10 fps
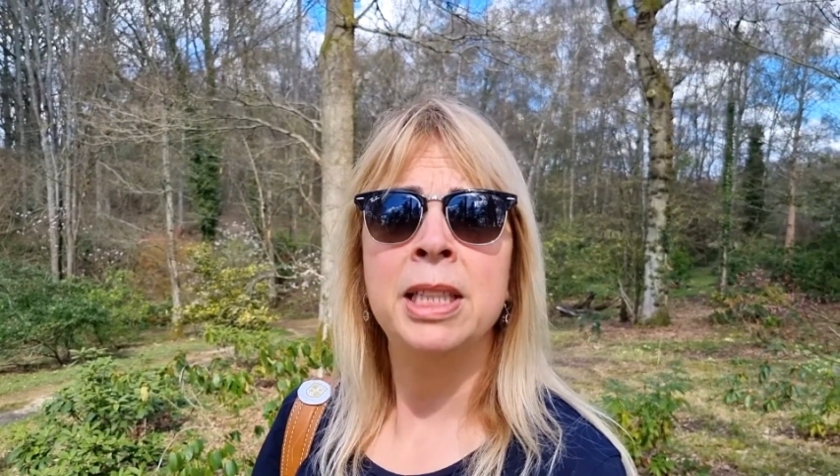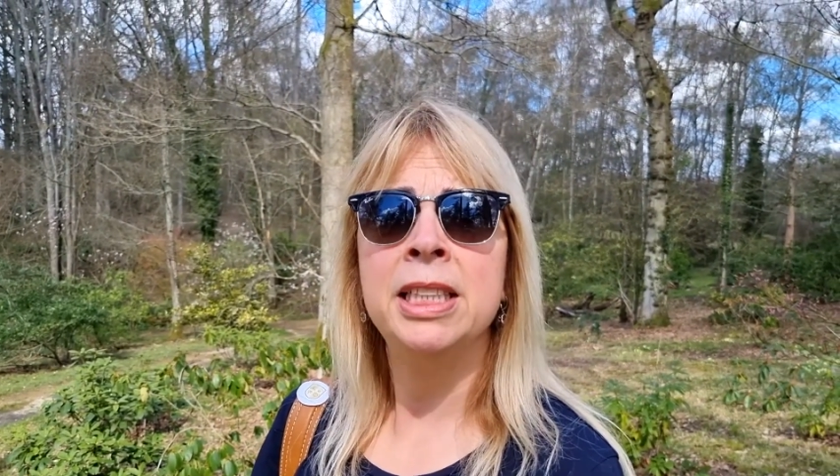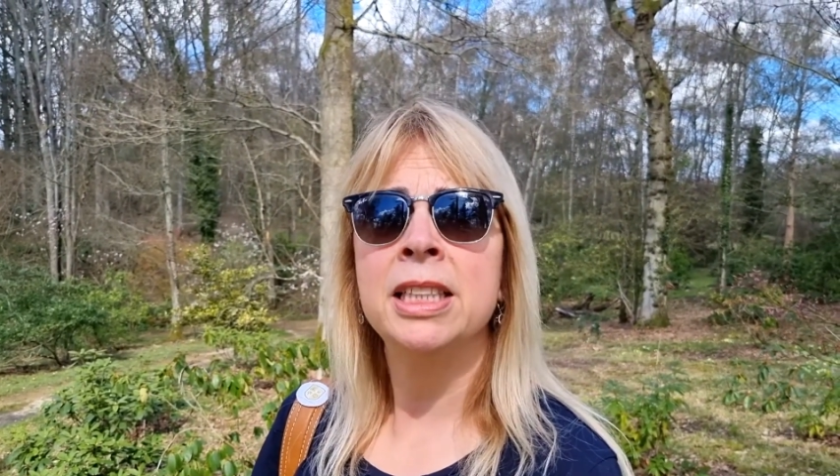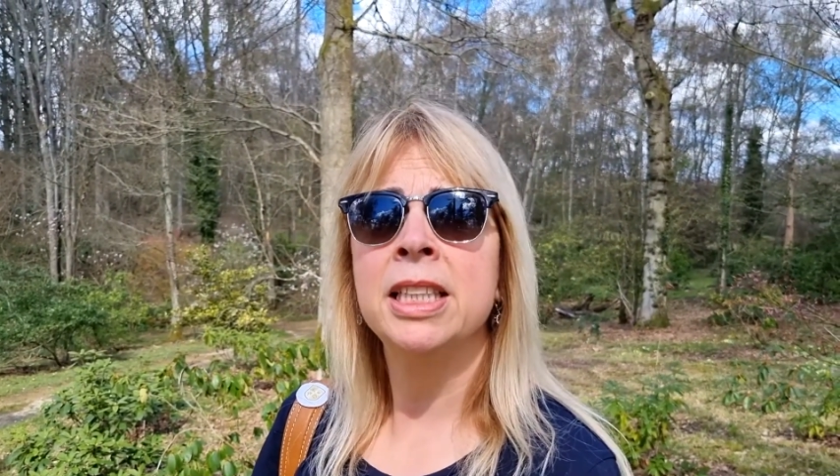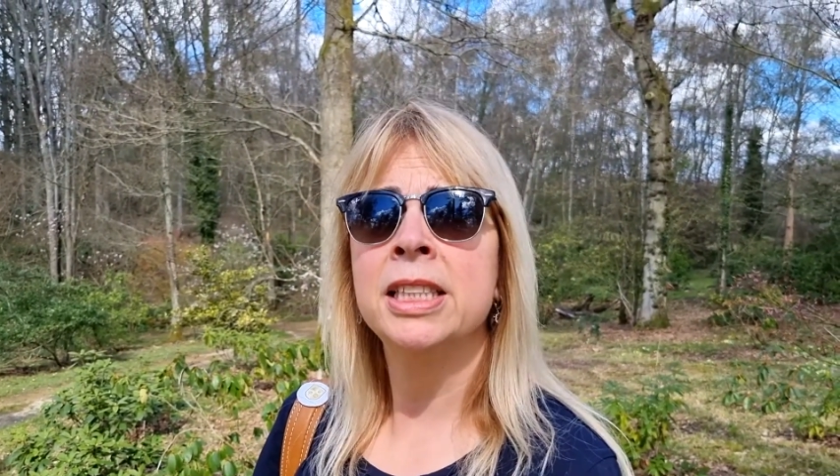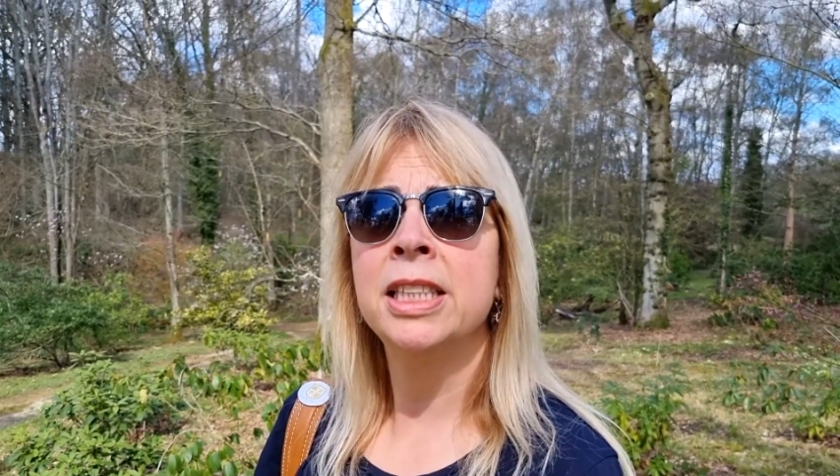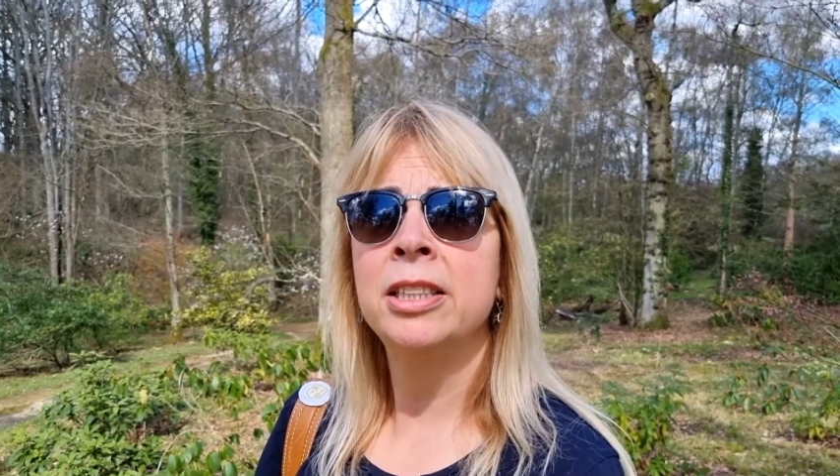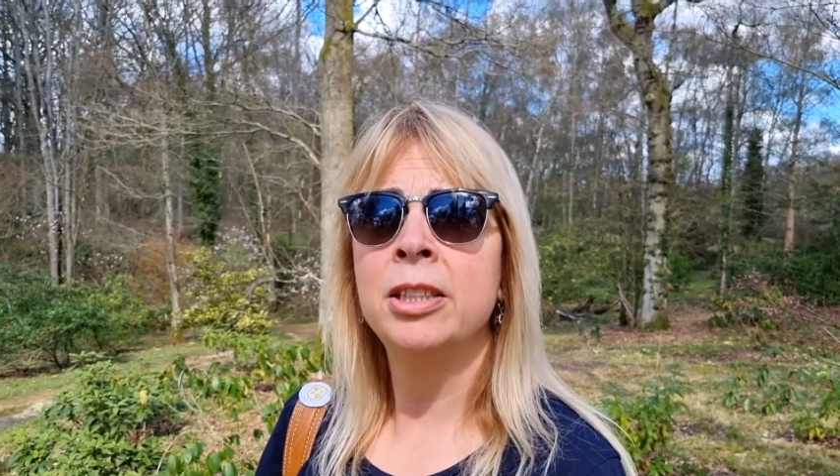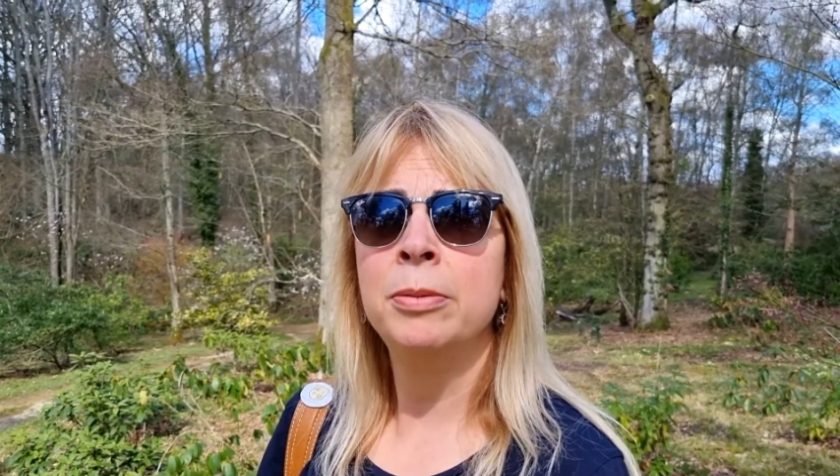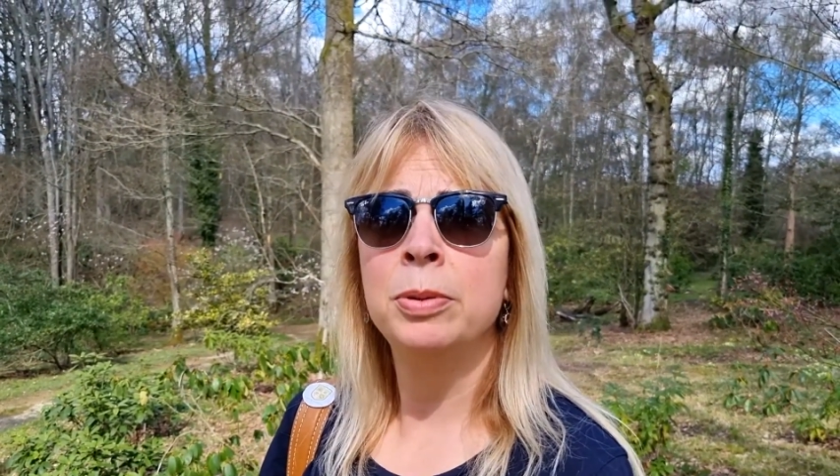But these gardens
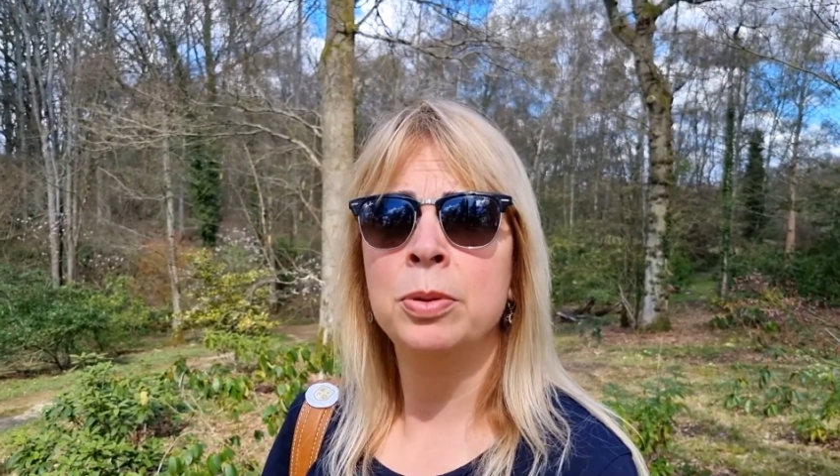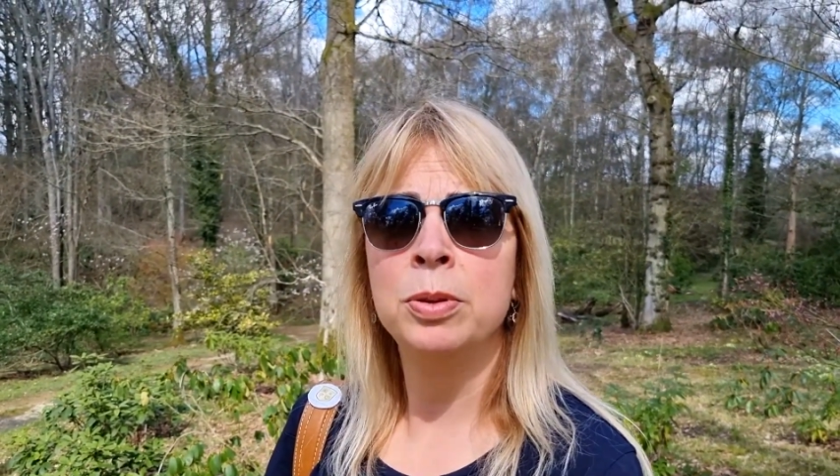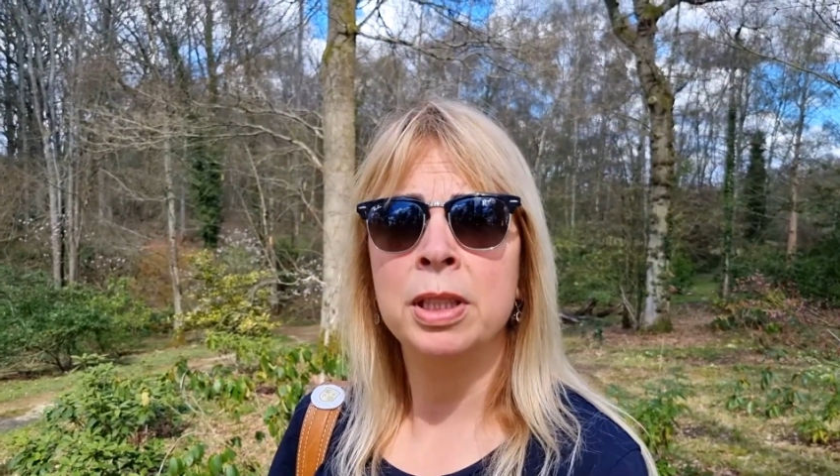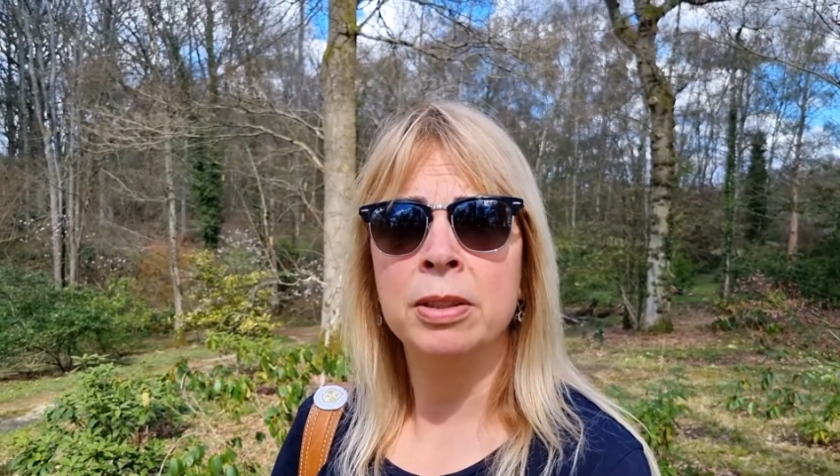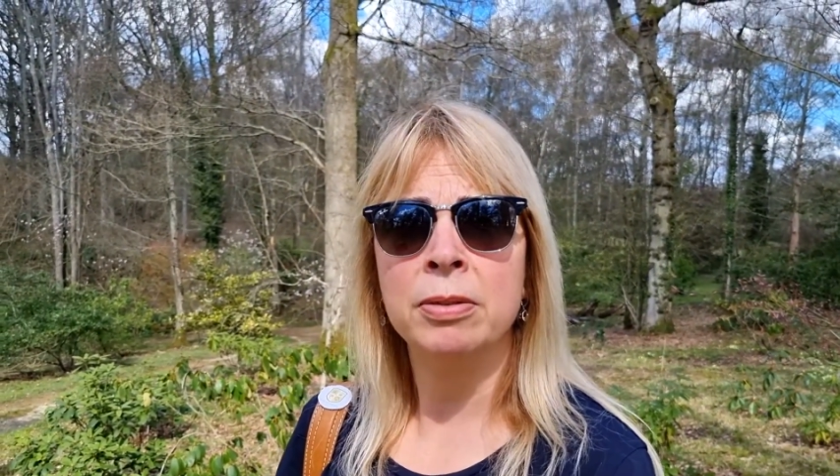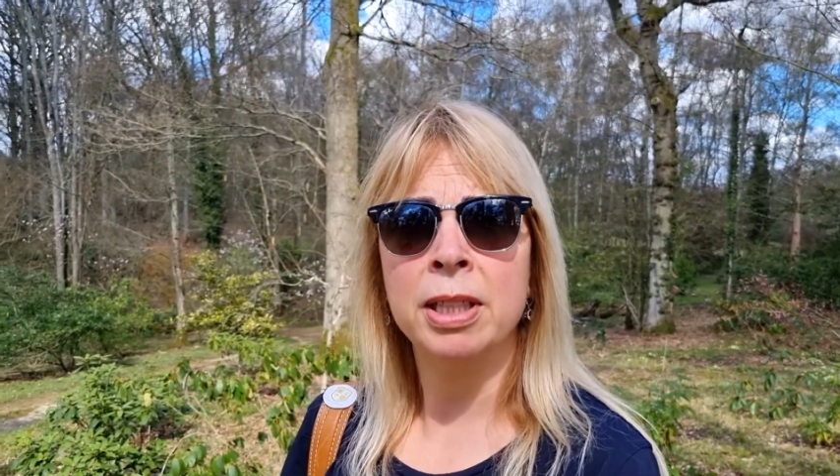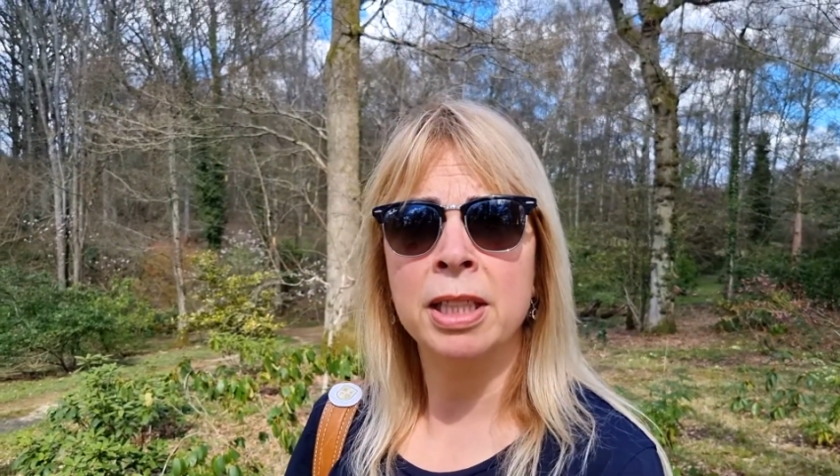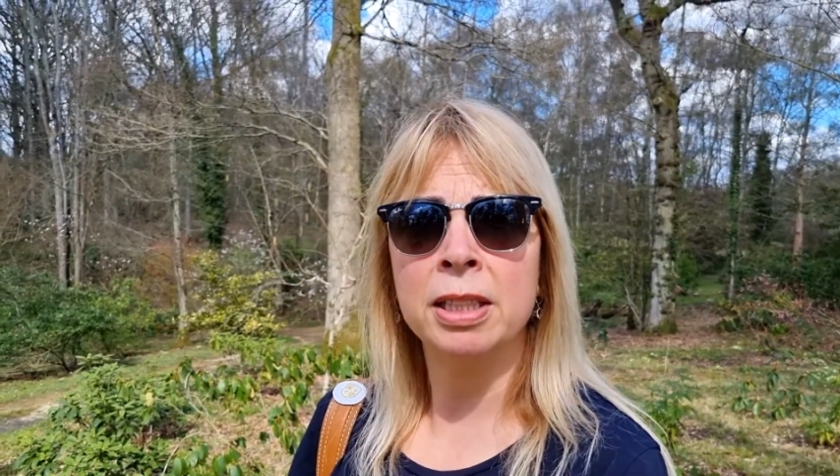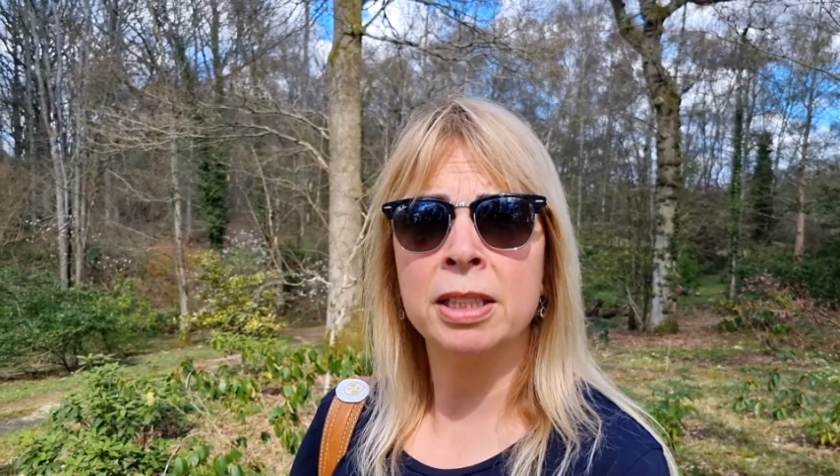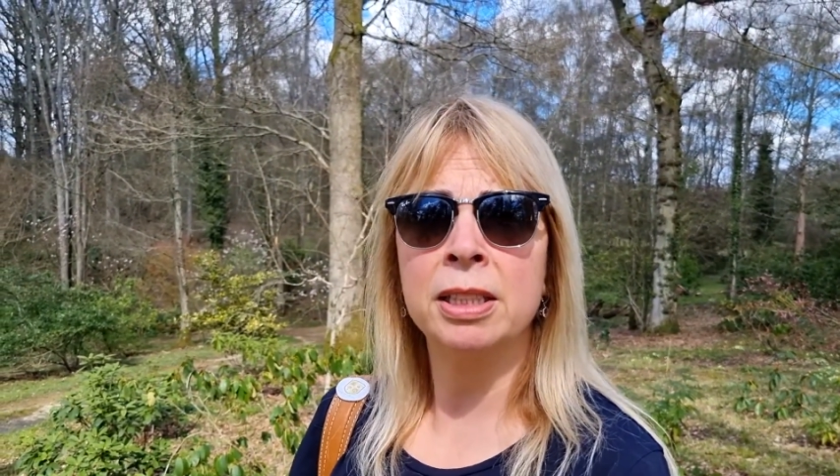aren't open all year round.